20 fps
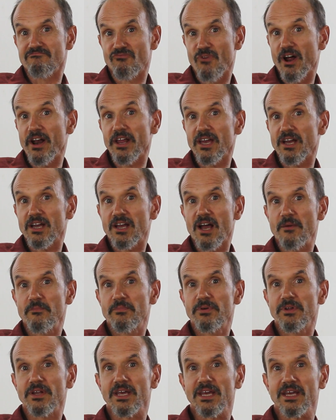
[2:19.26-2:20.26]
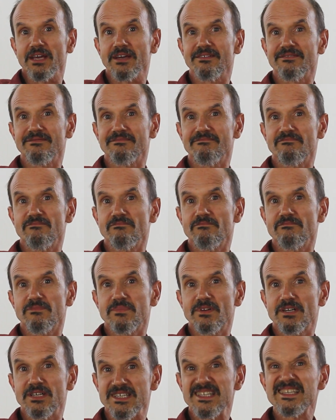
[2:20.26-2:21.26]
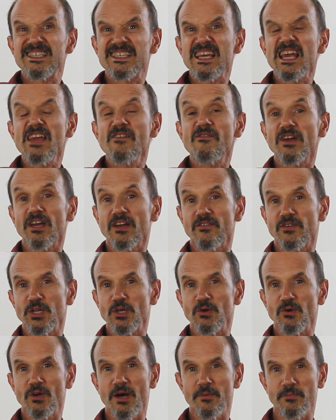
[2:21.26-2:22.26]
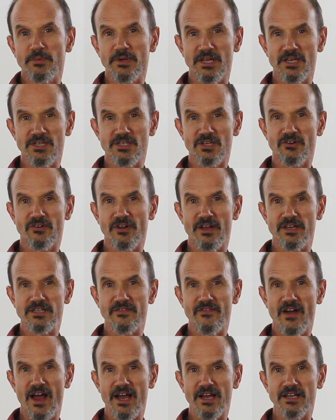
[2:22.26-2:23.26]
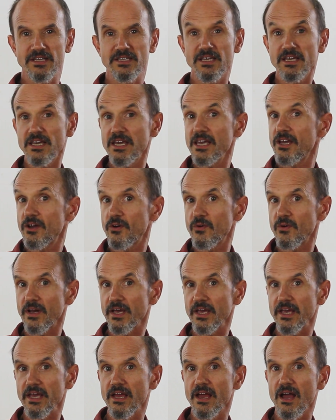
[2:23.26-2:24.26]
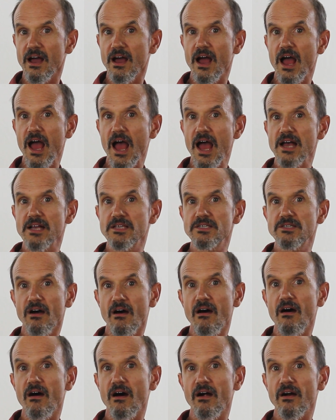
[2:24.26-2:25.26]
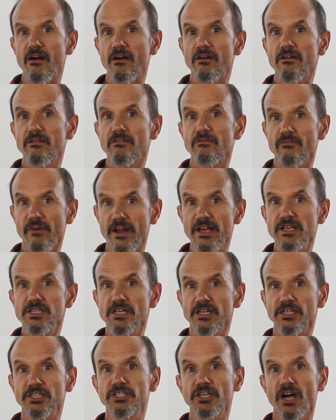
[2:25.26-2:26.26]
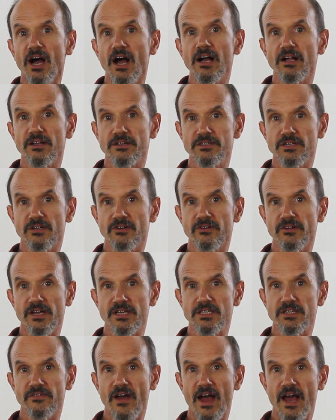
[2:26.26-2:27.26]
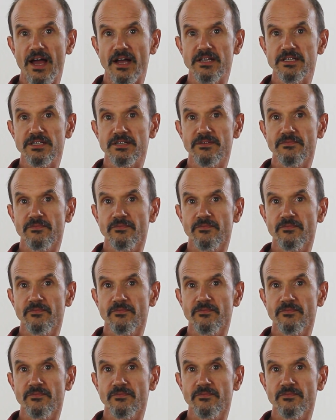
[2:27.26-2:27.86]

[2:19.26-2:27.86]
Running a company, conceiving of a new company is a creative act. Equally as are raising a child is a creative act.